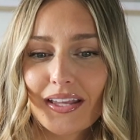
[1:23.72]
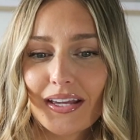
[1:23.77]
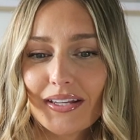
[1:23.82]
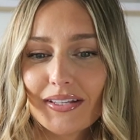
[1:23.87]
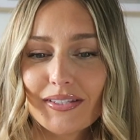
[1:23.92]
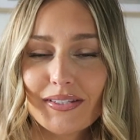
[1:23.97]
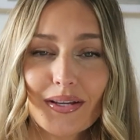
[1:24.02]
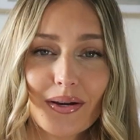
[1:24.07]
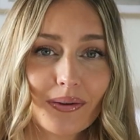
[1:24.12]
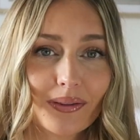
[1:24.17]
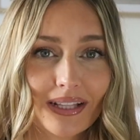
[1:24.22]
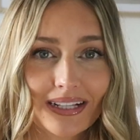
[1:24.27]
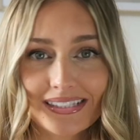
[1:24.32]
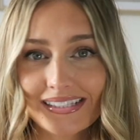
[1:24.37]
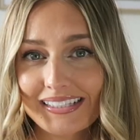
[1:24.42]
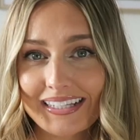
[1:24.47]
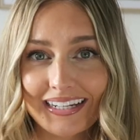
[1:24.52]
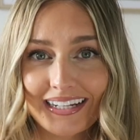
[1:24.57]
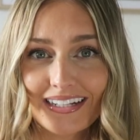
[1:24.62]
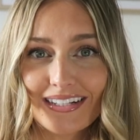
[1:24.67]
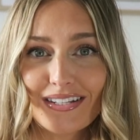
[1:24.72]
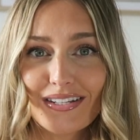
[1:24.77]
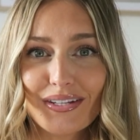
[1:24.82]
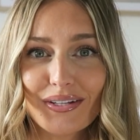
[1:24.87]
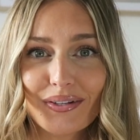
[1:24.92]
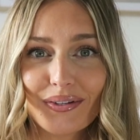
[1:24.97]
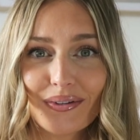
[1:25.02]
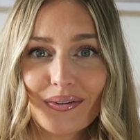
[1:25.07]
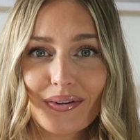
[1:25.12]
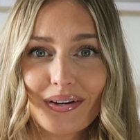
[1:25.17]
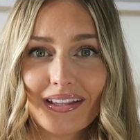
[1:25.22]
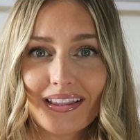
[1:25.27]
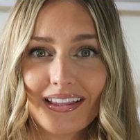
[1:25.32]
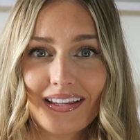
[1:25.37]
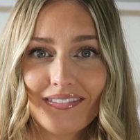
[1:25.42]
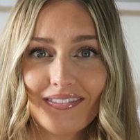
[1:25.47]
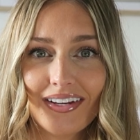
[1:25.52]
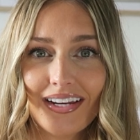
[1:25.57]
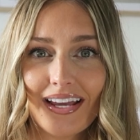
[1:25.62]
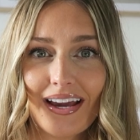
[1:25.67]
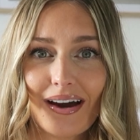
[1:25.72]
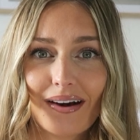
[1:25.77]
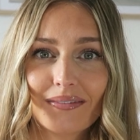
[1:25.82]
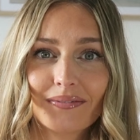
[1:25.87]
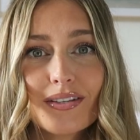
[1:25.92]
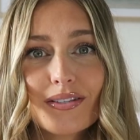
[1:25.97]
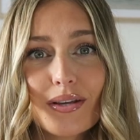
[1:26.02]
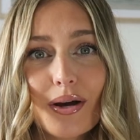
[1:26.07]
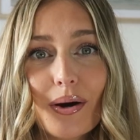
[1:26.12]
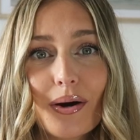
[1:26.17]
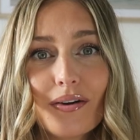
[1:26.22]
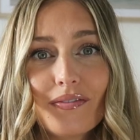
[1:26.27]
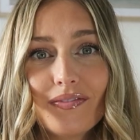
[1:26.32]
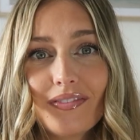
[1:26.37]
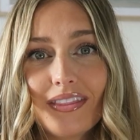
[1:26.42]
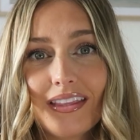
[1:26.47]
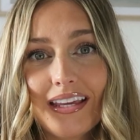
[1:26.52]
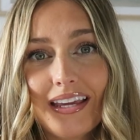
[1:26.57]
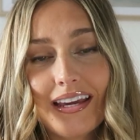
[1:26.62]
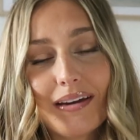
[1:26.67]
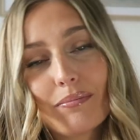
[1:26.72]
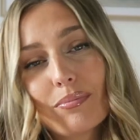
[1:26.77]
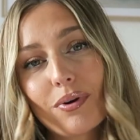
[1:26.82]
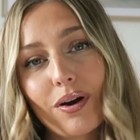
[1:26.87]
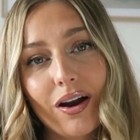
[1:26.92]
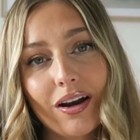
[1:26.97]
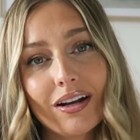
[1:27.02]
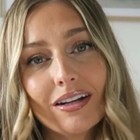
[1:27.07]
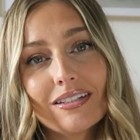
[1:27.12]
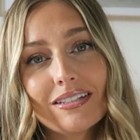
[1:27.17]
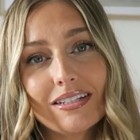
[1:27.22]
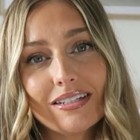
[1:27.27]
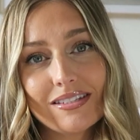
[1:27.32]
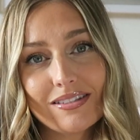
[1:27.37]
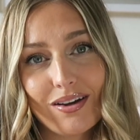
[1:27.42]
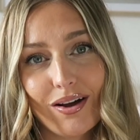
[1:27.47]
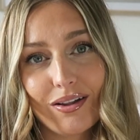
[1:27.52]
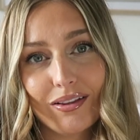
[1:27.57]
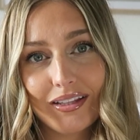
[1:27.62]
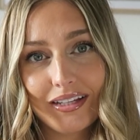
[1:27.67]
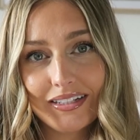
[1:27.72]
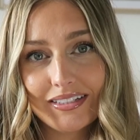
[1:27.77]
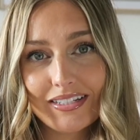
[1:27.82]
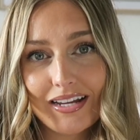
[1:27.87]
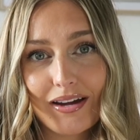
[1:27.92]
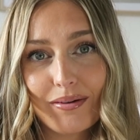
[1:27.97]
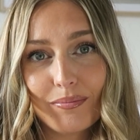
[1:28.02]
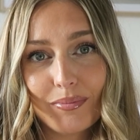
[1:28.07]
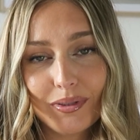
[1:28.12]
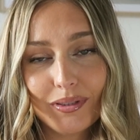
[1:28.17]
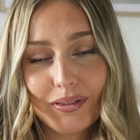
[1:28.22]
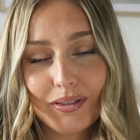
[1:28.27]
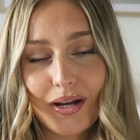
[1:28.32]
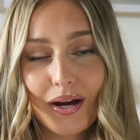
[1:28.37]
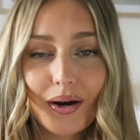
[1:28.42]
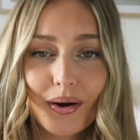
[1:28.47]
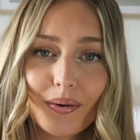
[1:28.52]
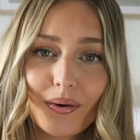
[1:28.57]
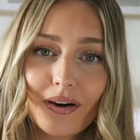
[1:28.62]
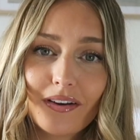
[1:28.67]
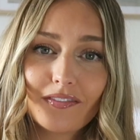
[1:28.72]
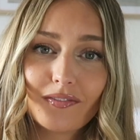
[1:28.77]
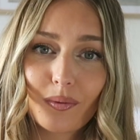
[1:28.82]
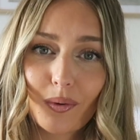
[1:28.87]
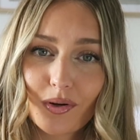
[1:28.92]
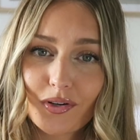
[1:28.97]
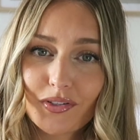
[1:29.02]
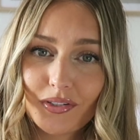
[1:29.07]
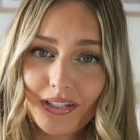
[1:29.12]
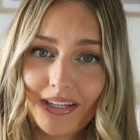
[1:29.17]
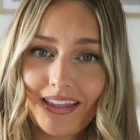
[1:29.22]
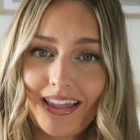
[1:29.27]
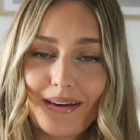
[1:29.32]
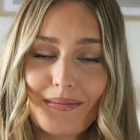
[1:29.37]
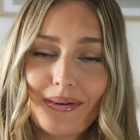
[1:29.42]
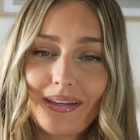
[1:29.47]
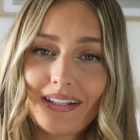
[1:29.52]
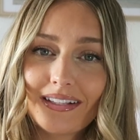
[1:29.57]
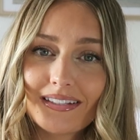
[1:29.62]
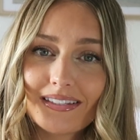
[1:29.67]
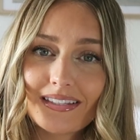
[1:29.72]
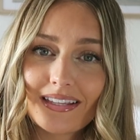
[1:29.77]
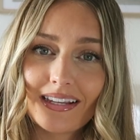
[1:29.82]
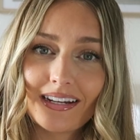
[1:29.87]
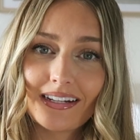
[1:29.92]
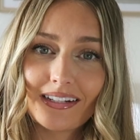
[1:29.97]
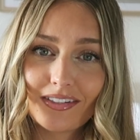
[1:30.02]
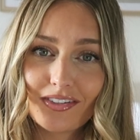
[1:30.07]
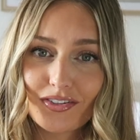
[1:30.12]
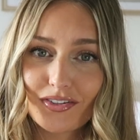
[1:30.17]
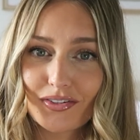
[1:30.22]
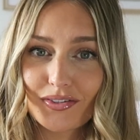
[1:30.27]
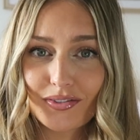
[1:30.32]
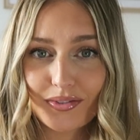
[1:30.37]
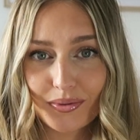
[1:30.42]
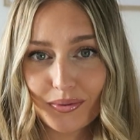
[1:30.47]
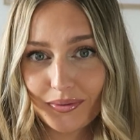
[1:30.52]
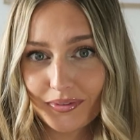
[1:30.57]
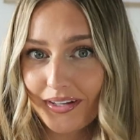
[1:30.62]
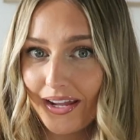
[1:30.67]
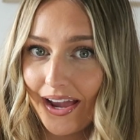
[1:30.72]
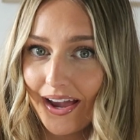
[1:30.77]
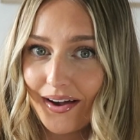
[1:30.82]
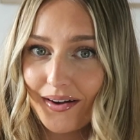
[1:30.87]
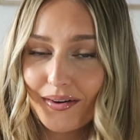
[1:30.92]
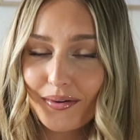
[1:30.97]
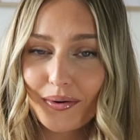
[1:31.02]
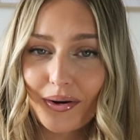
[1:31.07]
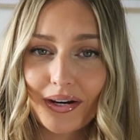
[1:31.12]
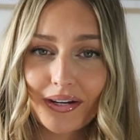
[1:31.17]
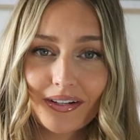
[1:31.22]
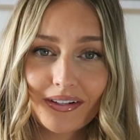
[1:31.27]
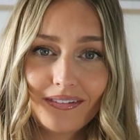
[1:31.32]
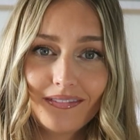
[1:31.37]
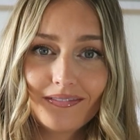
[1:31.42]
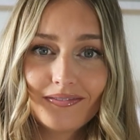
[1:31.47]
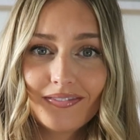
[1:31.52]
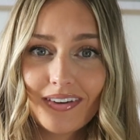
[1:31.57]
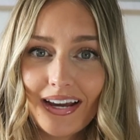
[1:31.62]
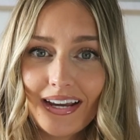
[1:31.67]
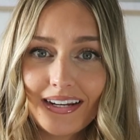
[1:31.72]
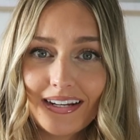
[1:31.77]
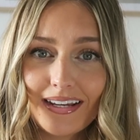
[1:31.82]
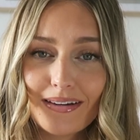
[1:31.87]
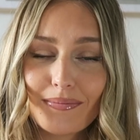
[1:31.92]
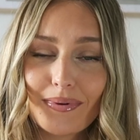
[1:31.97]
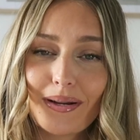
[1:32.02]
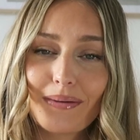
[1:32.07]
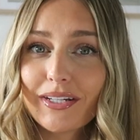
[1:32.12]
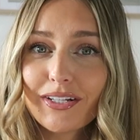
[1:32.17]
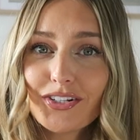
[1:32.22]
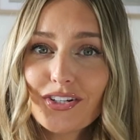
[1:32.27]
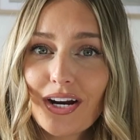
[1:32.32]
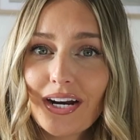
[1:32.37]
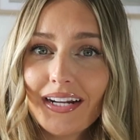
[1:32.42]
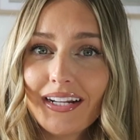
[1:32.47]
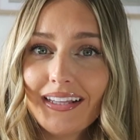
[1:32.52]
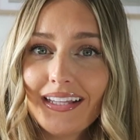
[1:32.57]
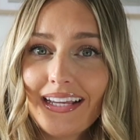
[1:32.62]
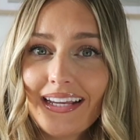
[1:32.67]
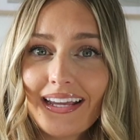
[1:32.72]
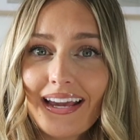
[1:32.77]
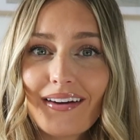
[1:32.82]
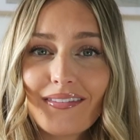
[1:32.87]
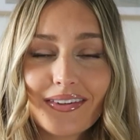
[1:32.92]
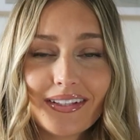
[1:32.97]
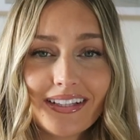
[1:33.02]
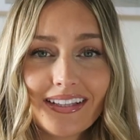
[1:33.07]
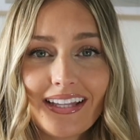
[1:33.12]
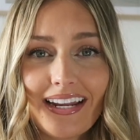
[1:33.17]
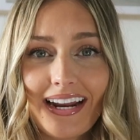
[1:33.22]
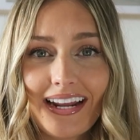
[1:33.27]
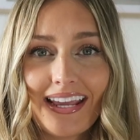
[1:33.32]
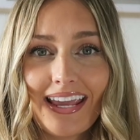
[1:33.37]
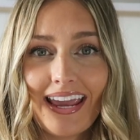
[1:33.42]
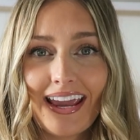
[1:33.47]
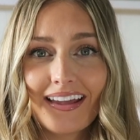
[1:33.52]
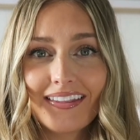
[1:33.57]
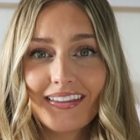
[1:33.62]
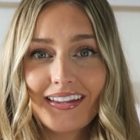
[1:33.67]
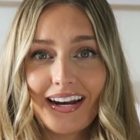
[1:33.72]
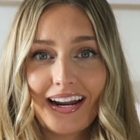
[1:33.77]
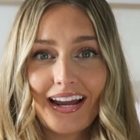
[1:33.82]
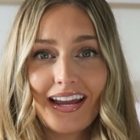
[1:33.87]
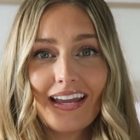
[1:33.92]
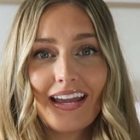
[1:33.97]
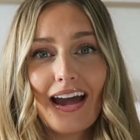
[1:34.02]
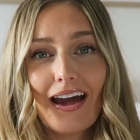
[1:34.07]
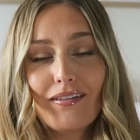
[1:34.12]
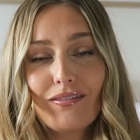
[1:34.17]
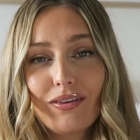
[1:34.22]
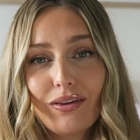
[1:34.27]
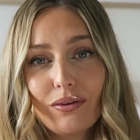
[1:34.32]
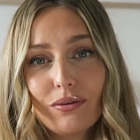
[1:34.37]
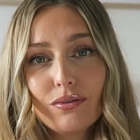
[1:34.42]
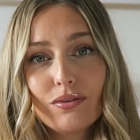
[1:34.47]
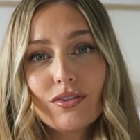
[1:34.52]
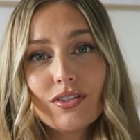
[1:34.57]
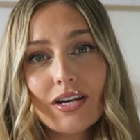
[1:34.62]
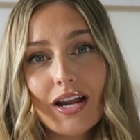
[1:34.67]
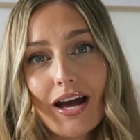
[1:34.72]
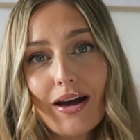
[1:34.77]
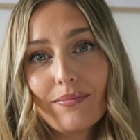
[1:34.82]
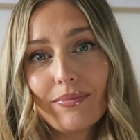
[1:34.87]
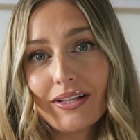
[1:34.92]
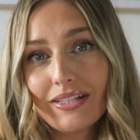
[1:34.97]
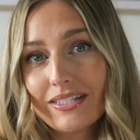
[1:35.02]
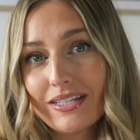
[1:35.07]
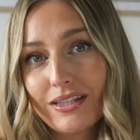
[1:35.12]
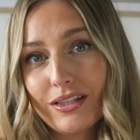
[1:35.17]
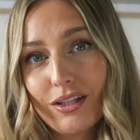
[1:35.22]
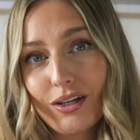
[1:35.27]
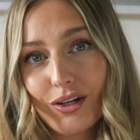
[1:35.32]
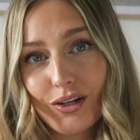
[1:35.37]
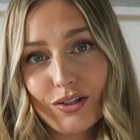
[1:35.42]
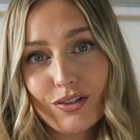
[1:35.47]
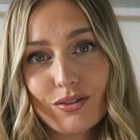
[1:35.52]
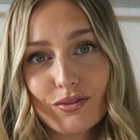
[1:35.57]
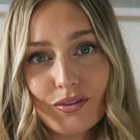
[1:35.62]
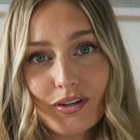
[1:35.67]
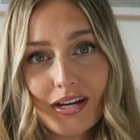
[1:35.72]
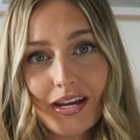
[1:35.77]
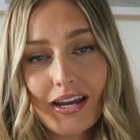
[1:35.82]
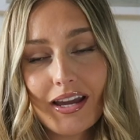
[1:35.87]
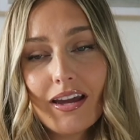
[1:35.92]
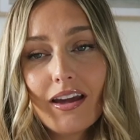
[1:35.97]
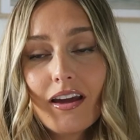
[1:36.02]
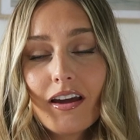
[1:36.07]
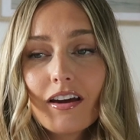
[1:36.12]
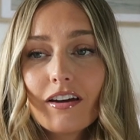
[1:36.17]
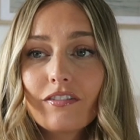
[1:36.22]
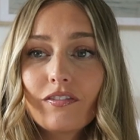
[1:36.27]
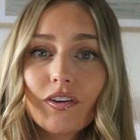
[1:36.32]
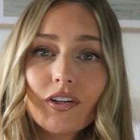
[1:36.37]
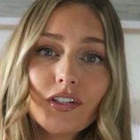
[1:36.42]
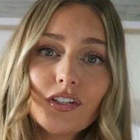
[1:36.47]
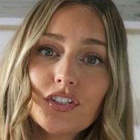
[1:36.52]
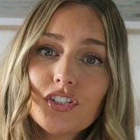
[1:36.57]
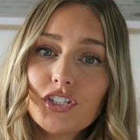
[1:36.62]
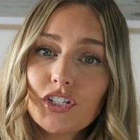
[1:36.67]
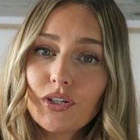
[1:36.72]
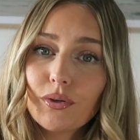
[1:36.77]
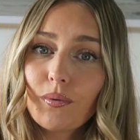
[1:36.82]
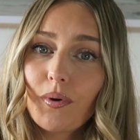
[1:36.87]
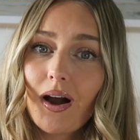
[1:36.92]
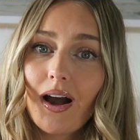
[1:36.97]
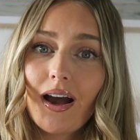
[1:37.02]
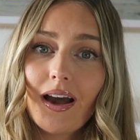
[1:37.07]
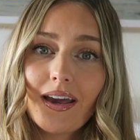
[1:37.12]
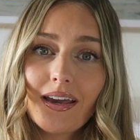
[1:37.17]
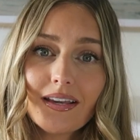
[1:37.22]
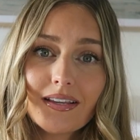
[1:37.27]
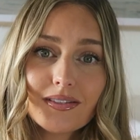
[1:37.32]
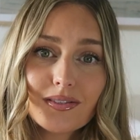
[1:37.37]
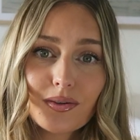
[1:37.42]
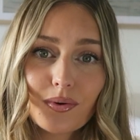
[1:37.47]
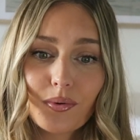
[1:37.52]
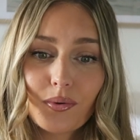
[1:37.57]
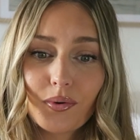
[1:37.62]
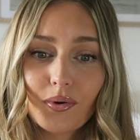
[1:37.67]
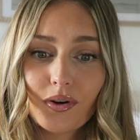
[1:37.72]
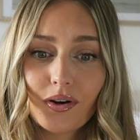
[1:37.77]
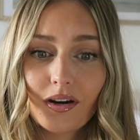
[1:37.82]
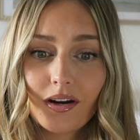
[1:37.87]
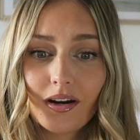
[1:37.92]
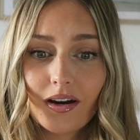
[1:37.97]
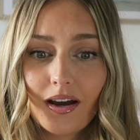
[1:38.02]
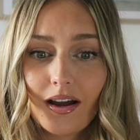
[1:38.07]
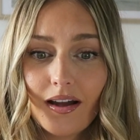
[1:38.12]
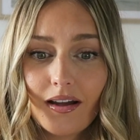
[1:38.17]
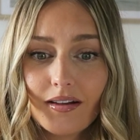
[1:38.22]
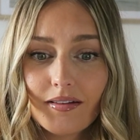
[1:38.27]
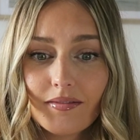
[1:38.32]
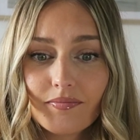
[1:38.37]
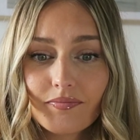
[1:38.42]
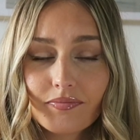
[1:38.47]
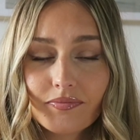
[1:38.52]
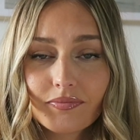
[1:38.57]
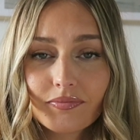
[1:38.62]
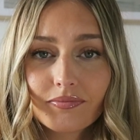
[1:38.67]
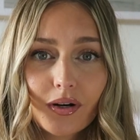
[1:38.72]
So let's get into the video. So if the product is not linked down below, unfortunately that means that it's just sold out or I couldn't find it, but I'm gonna try to link everything that I can that I have used that's in the nursery, furniture wise or